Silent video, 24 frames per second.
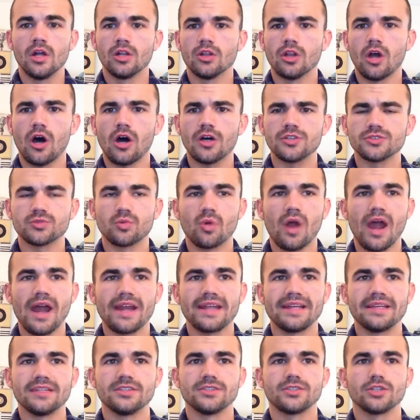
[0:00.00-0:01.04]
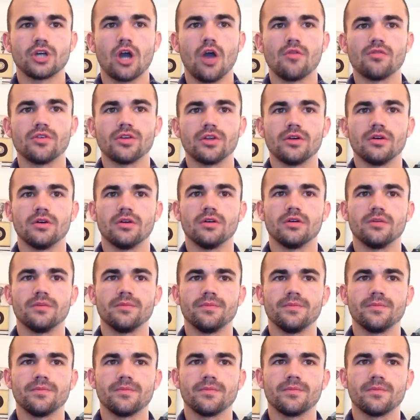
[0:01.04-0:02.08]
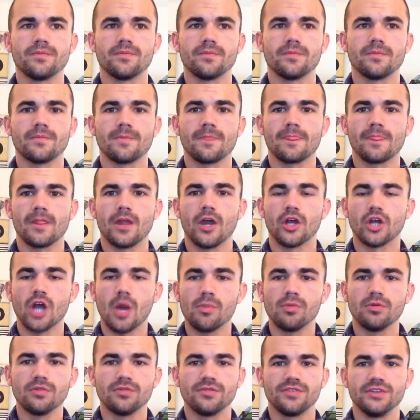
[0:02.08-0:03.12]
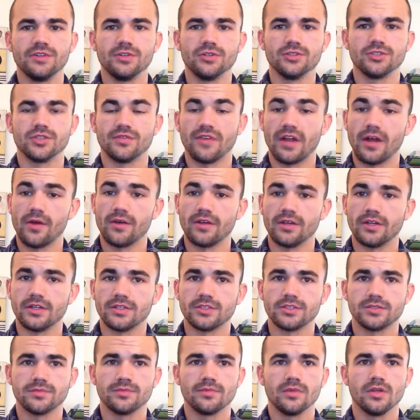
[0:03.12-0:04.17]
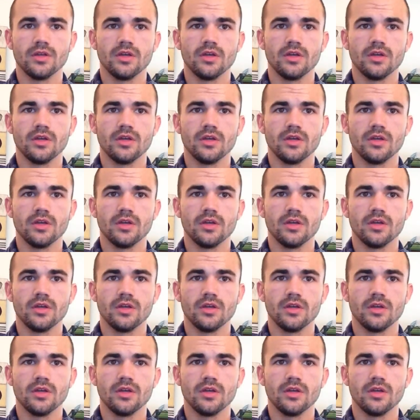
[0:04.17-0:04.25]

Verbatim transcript: Law's writings covered a, a couple fields of areas.